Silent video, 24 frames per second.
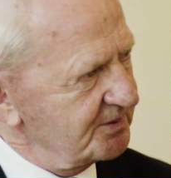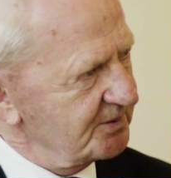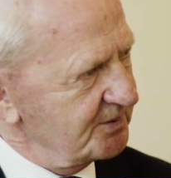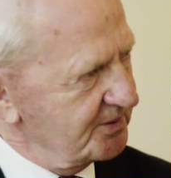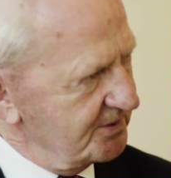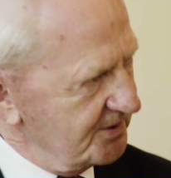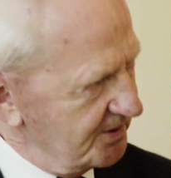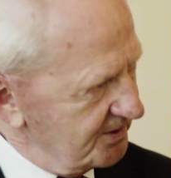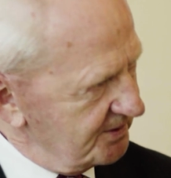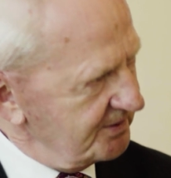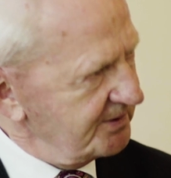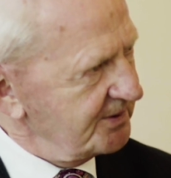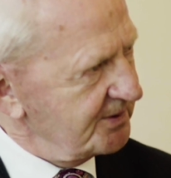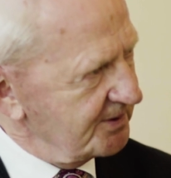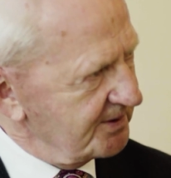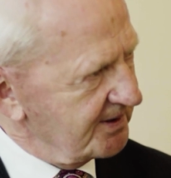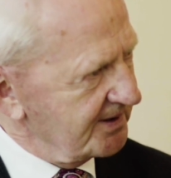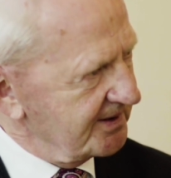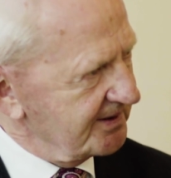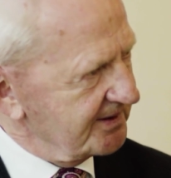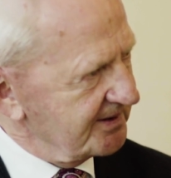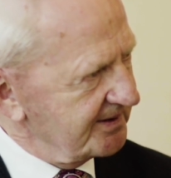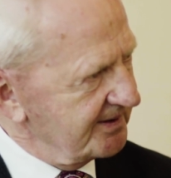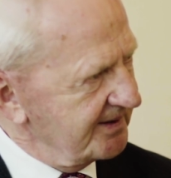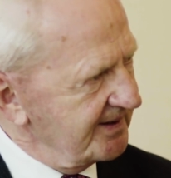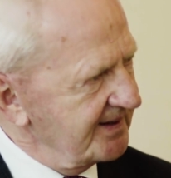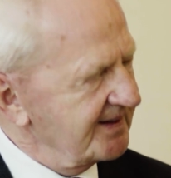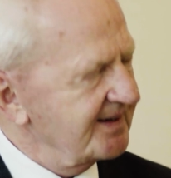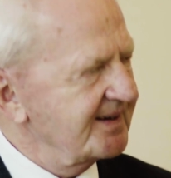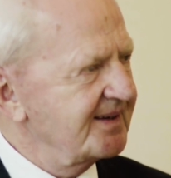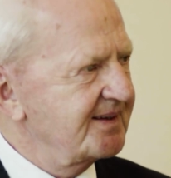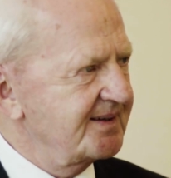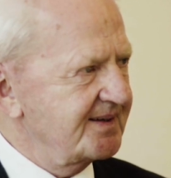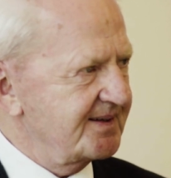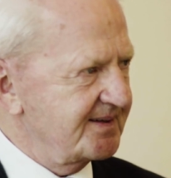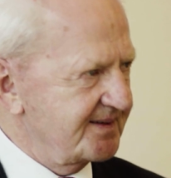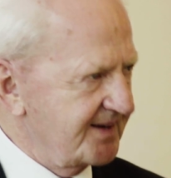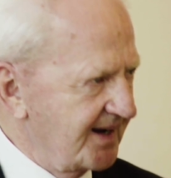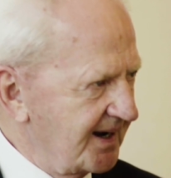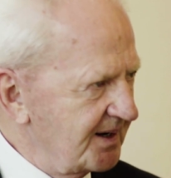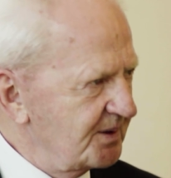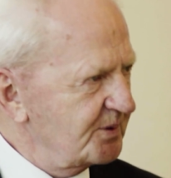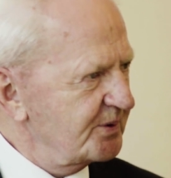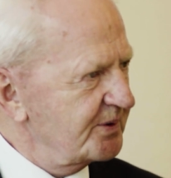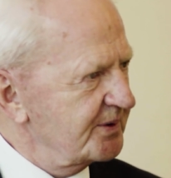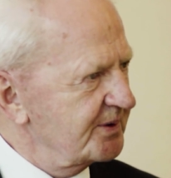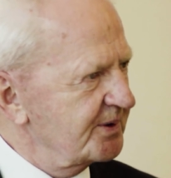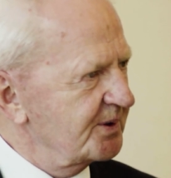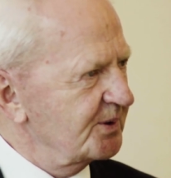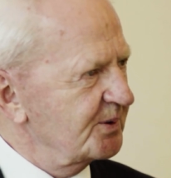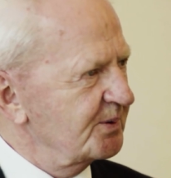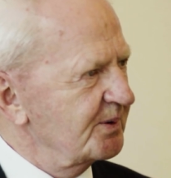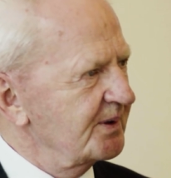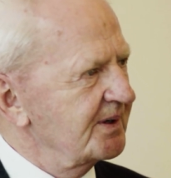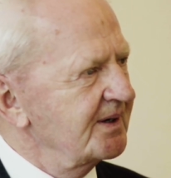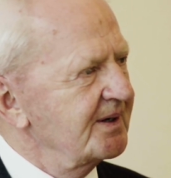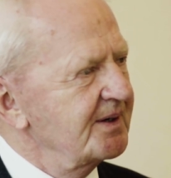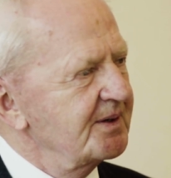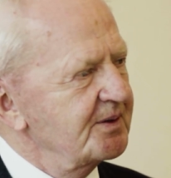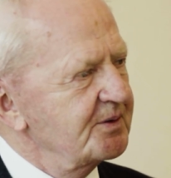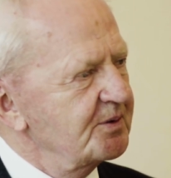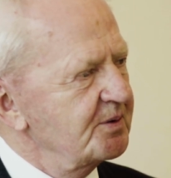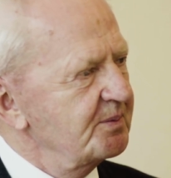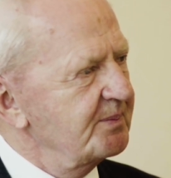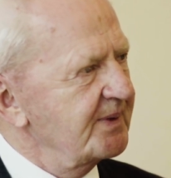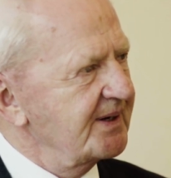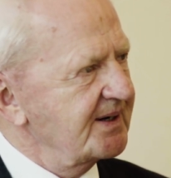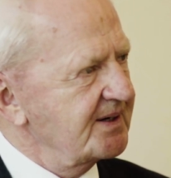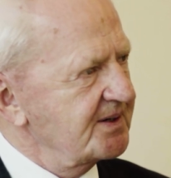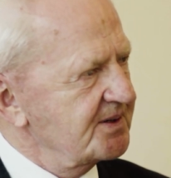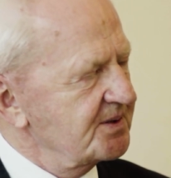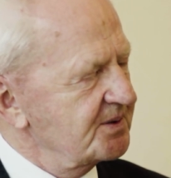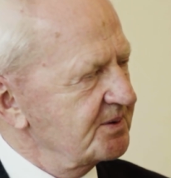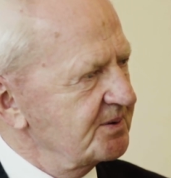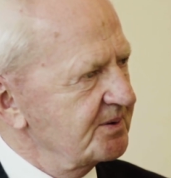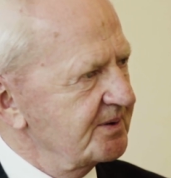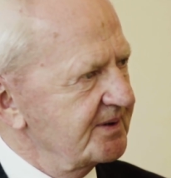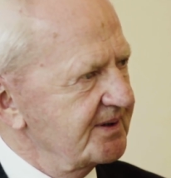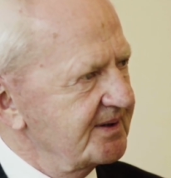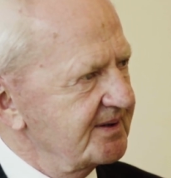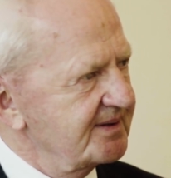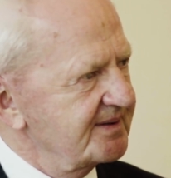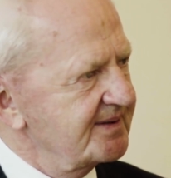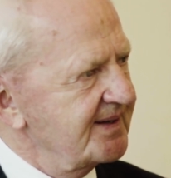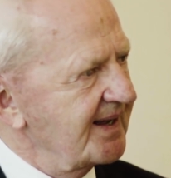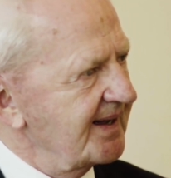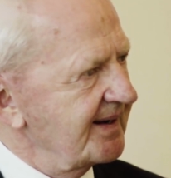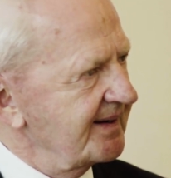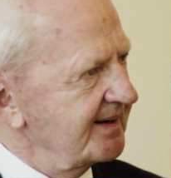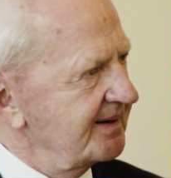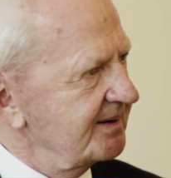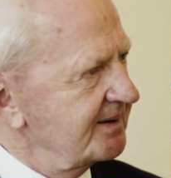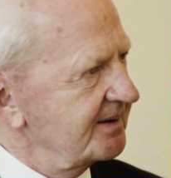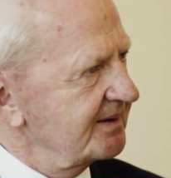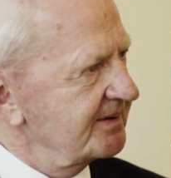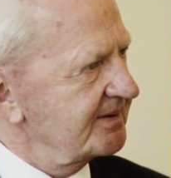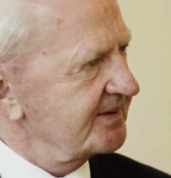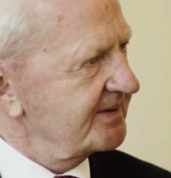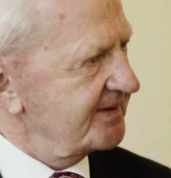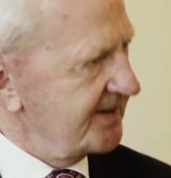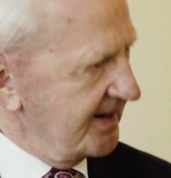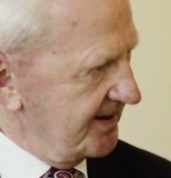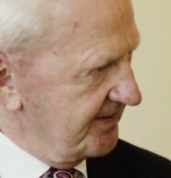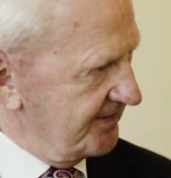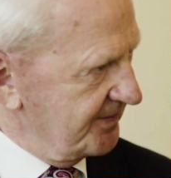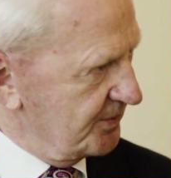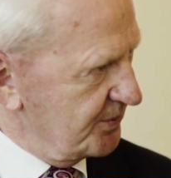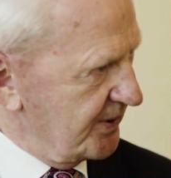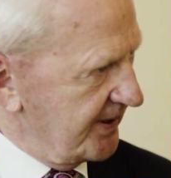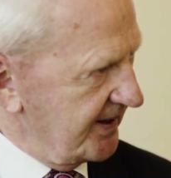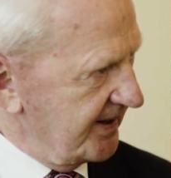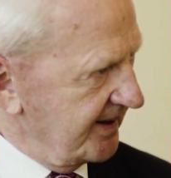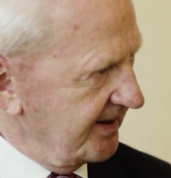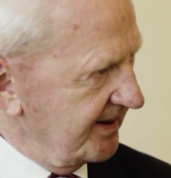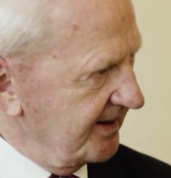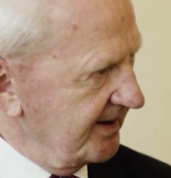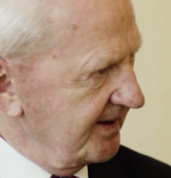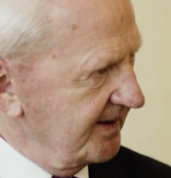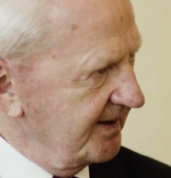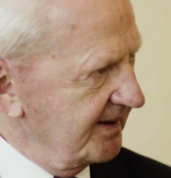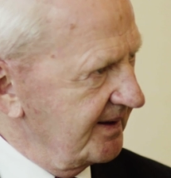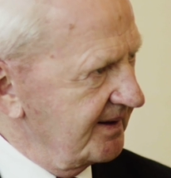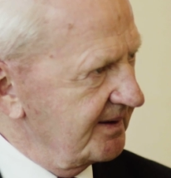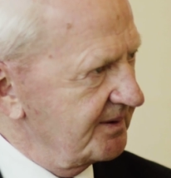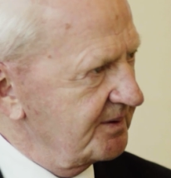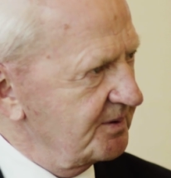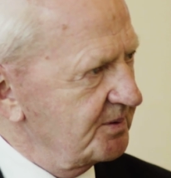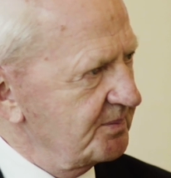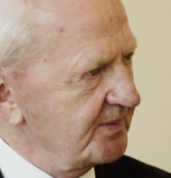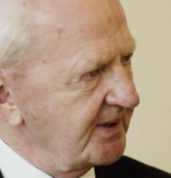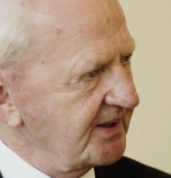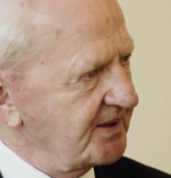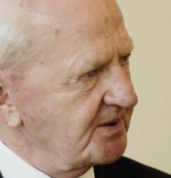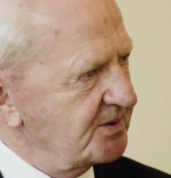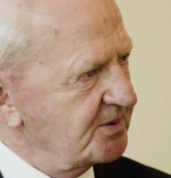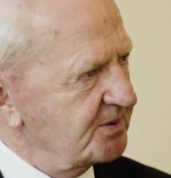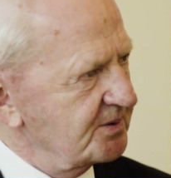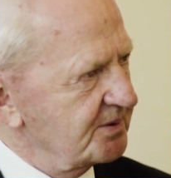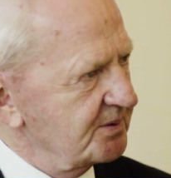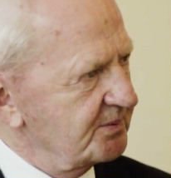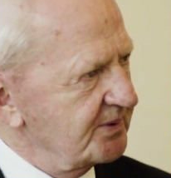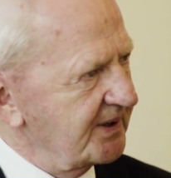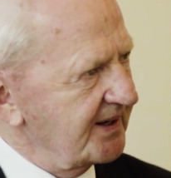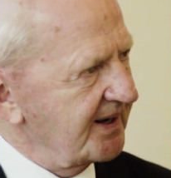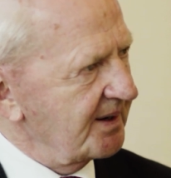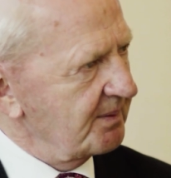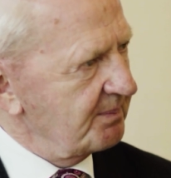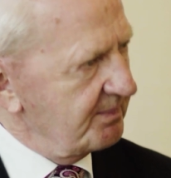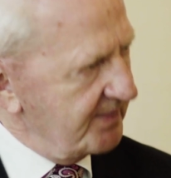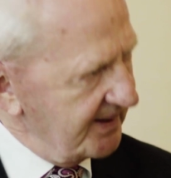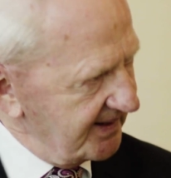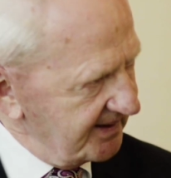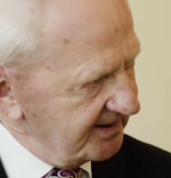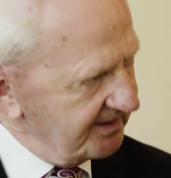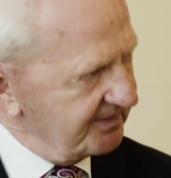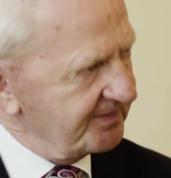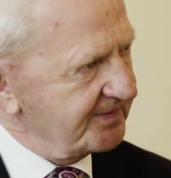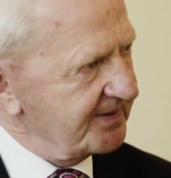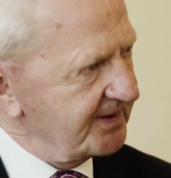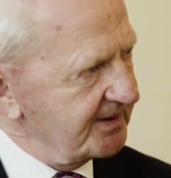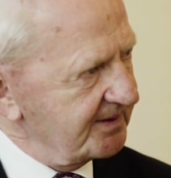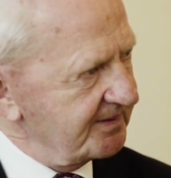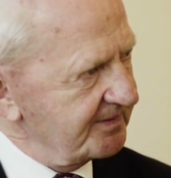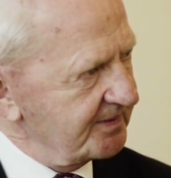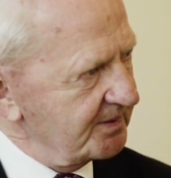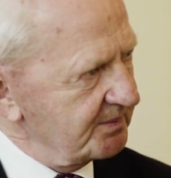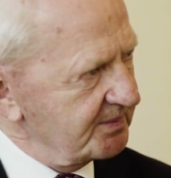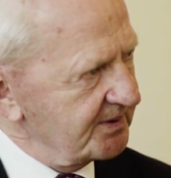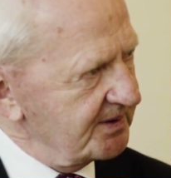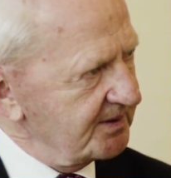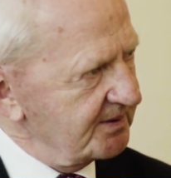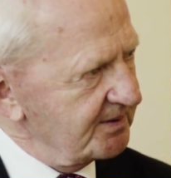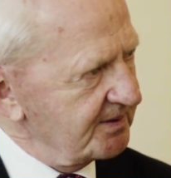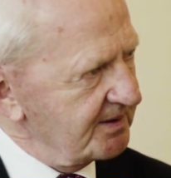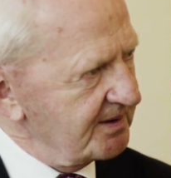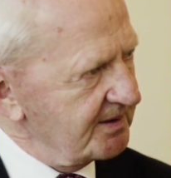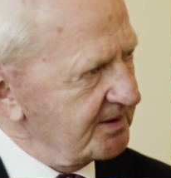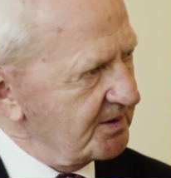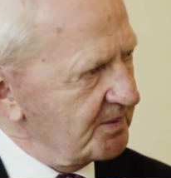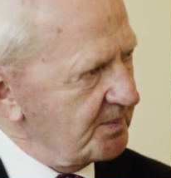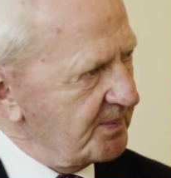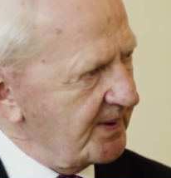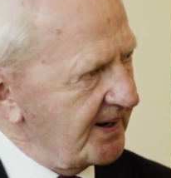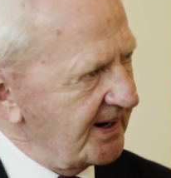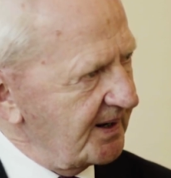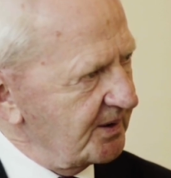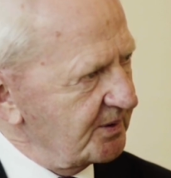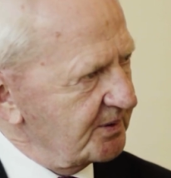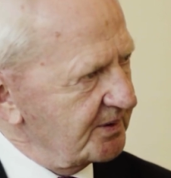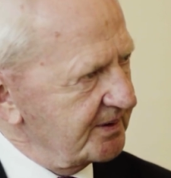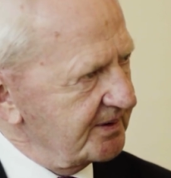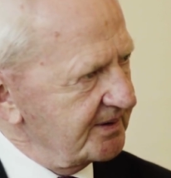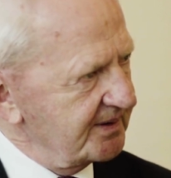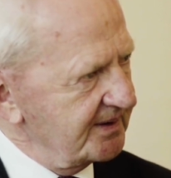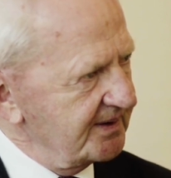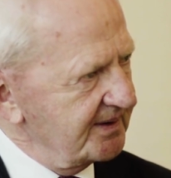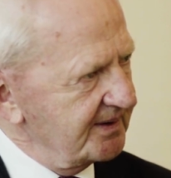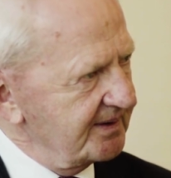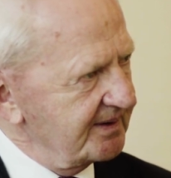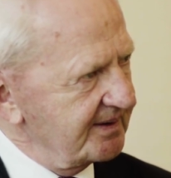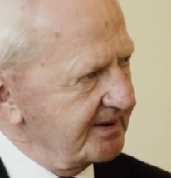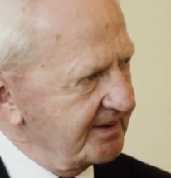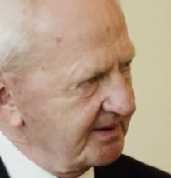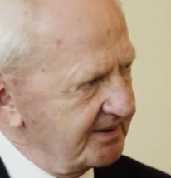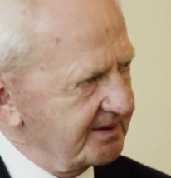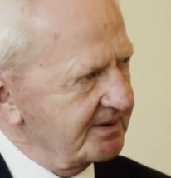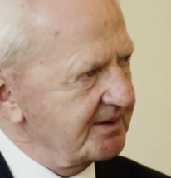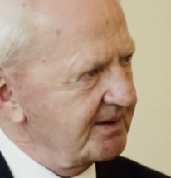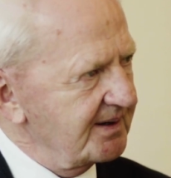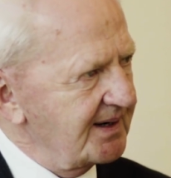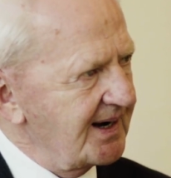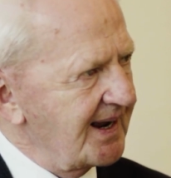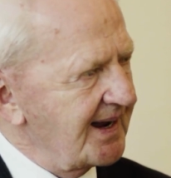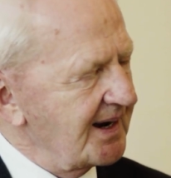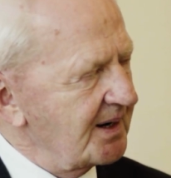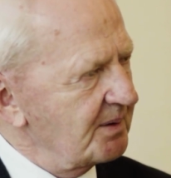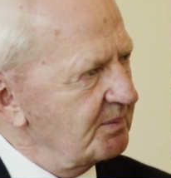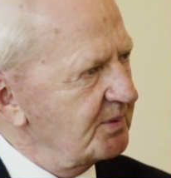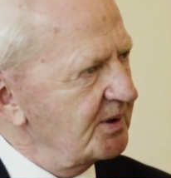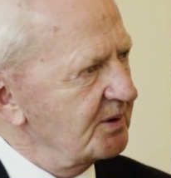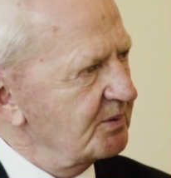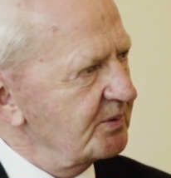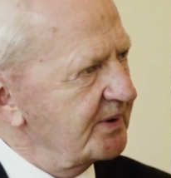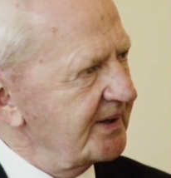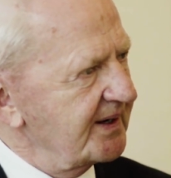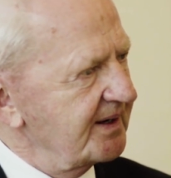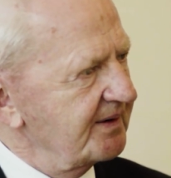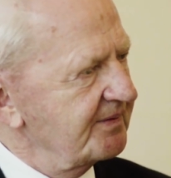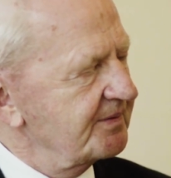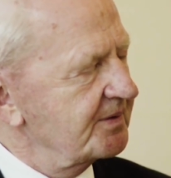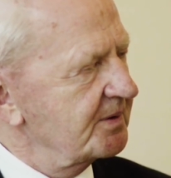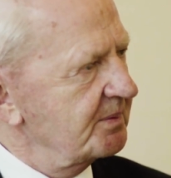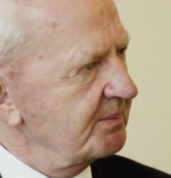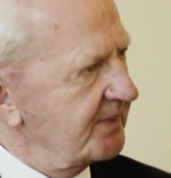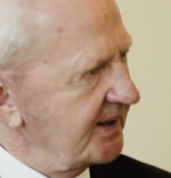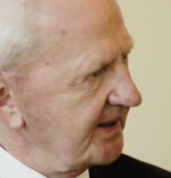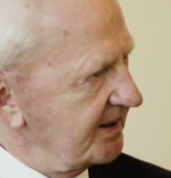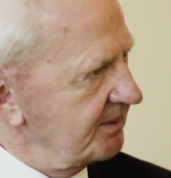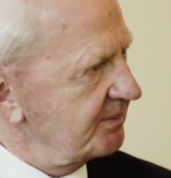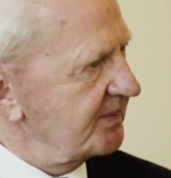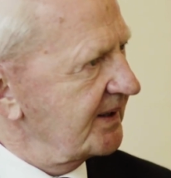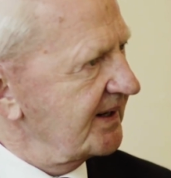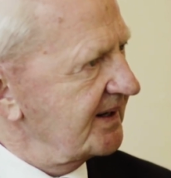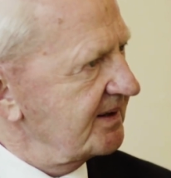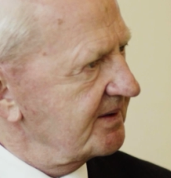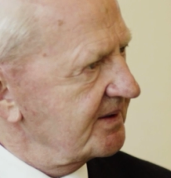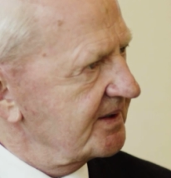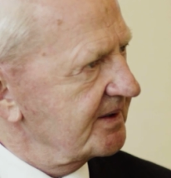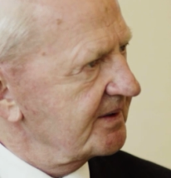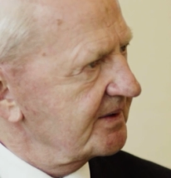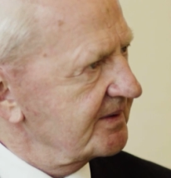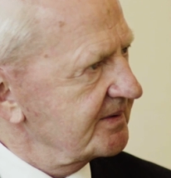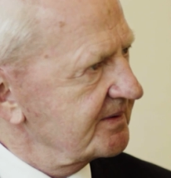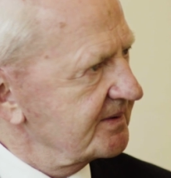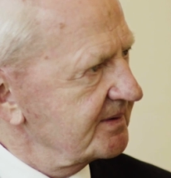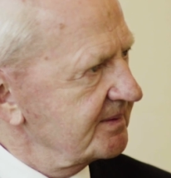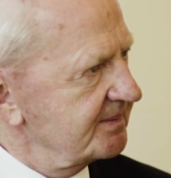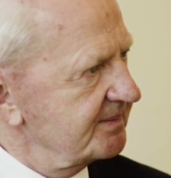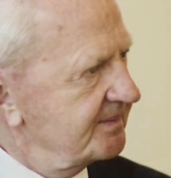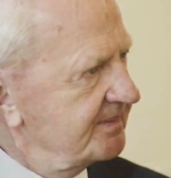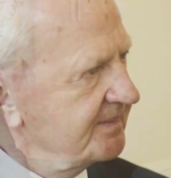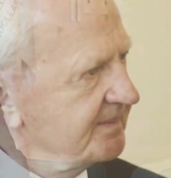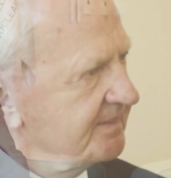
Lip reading: to go nuclear, it is our role to make sure it's done in a safe way, to make sure we can benefit from the nuclear power in a reliable way for many, many years.